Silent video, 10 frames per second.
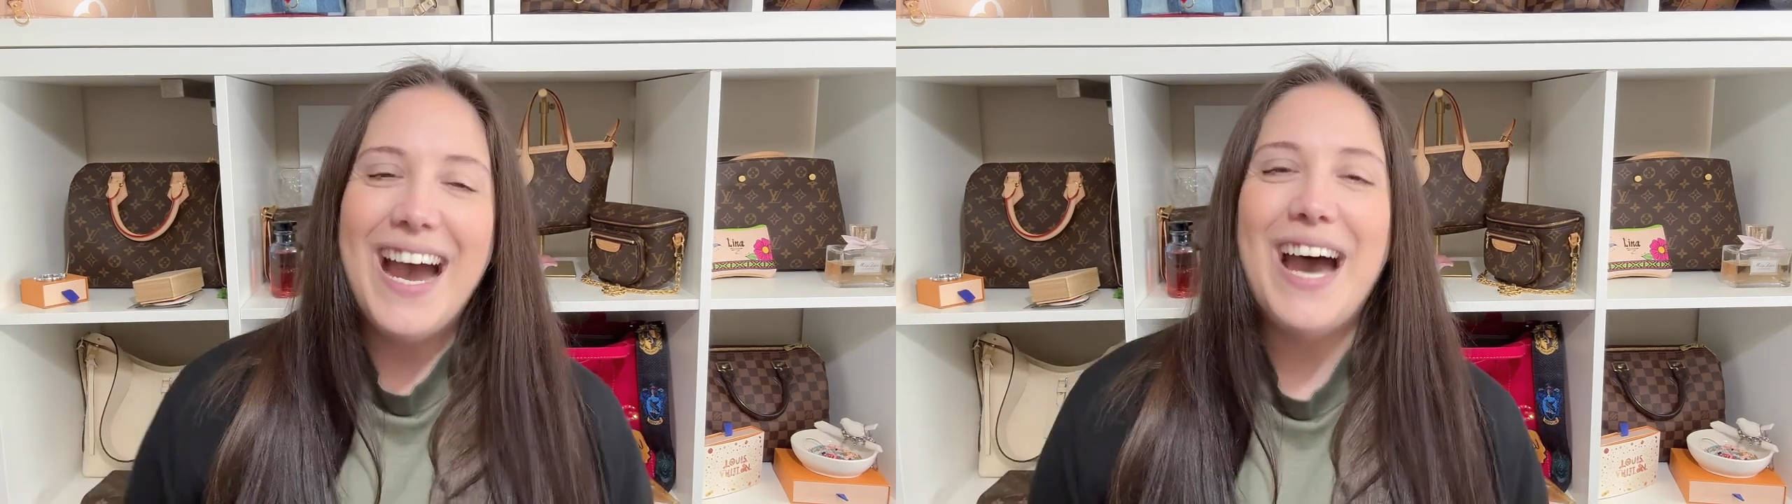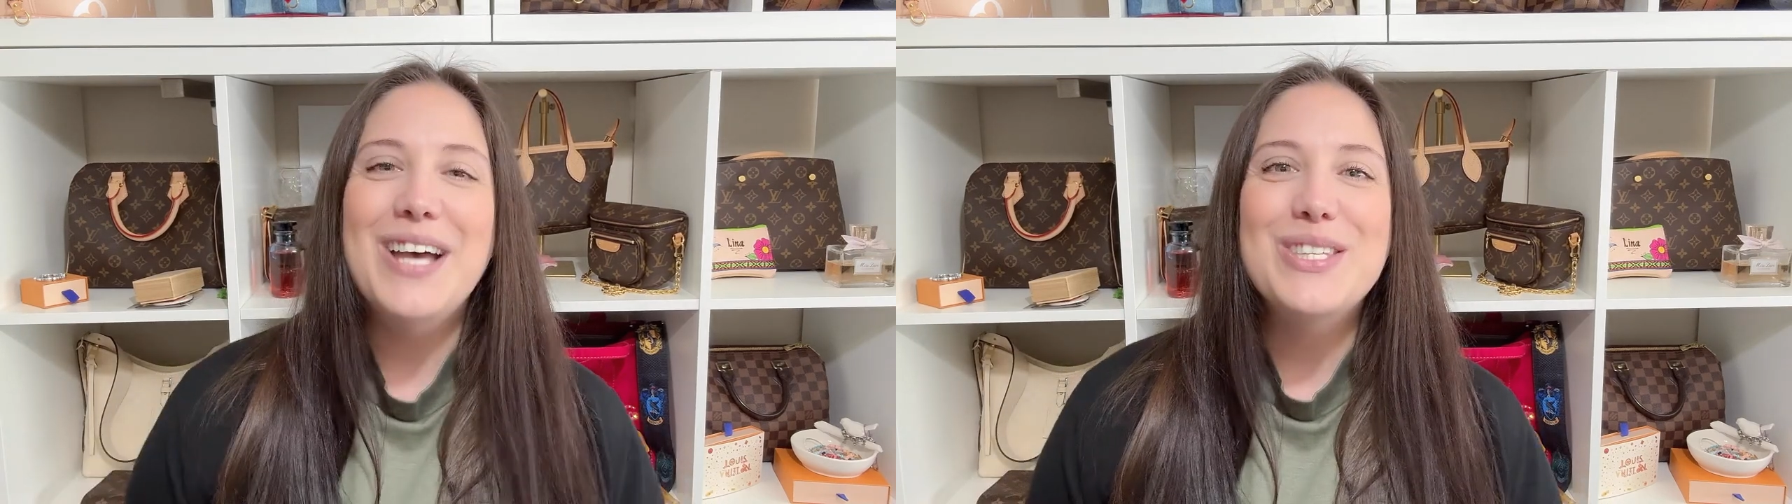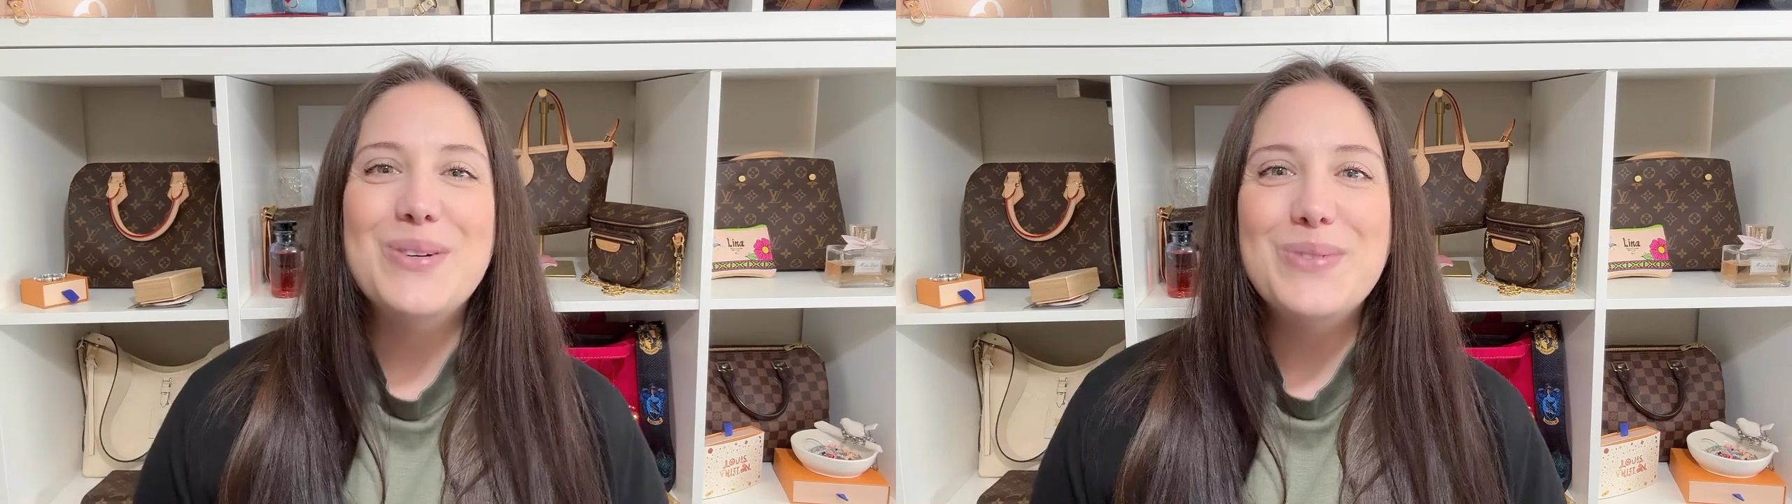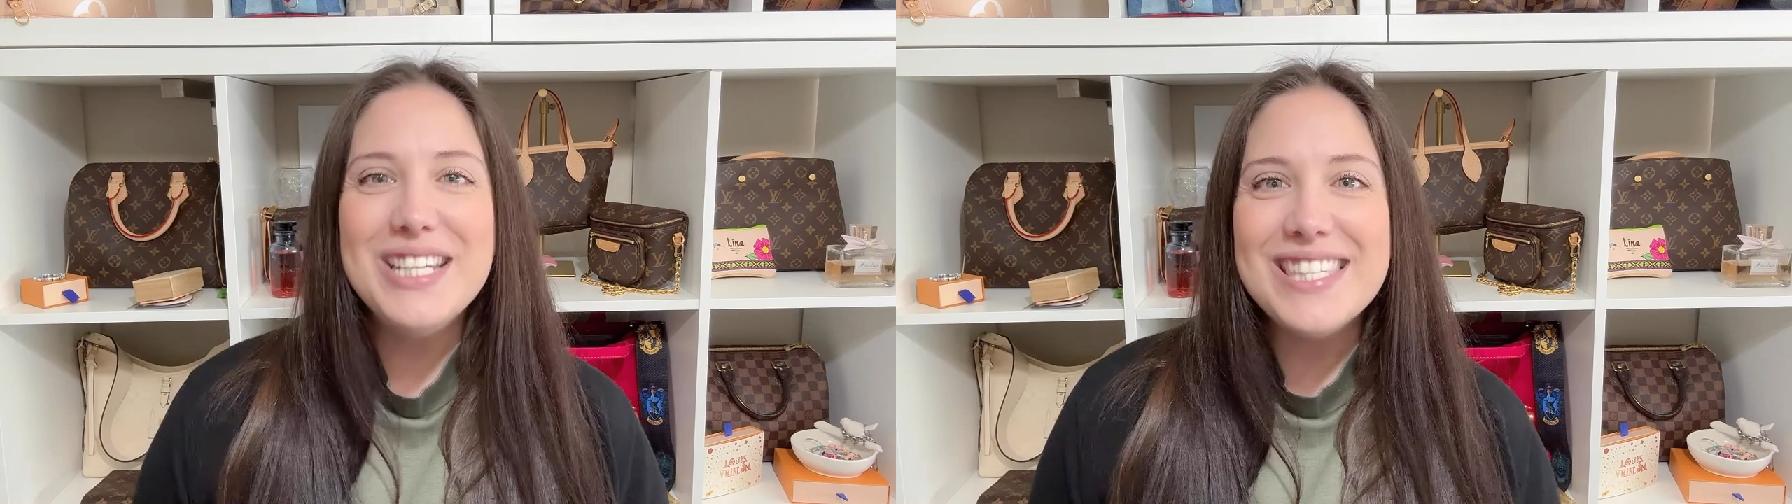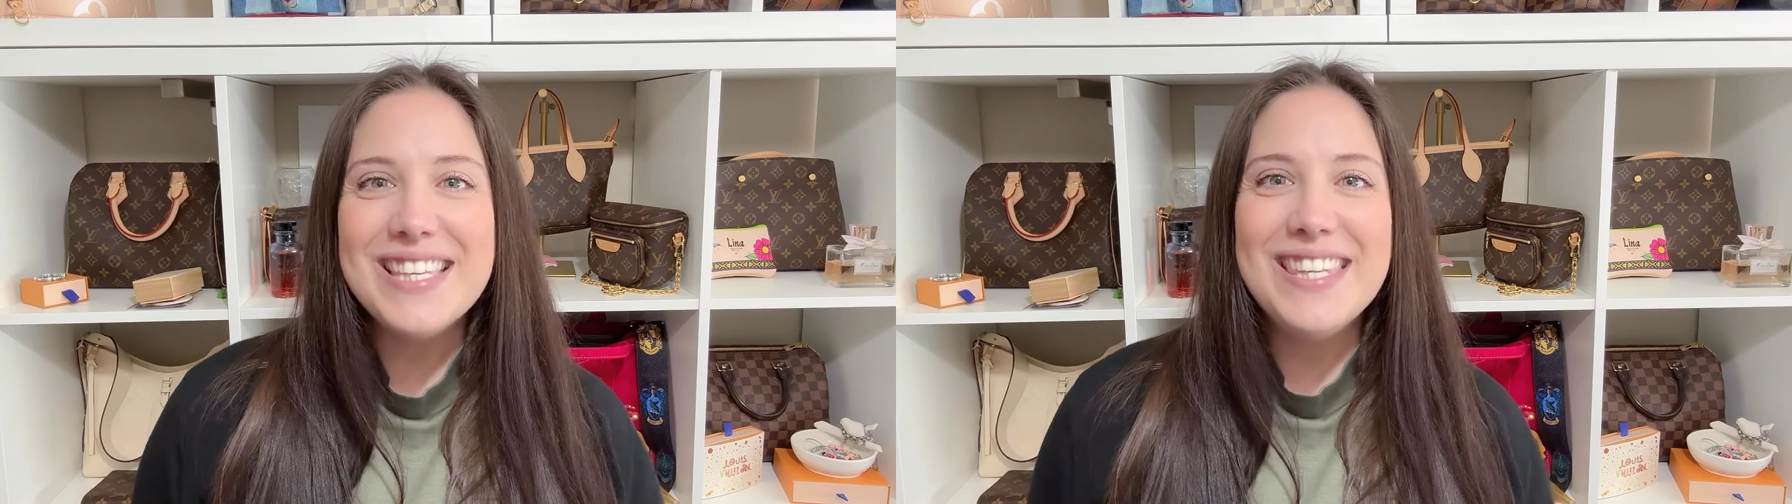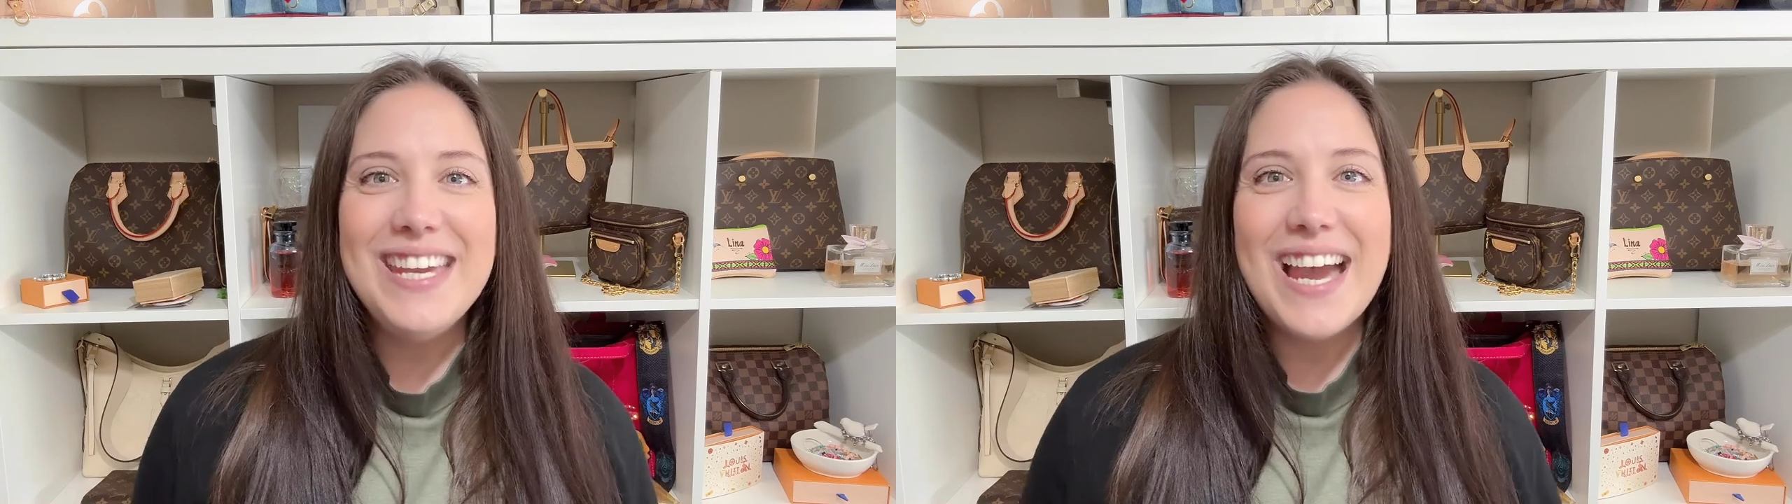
uh, so recently,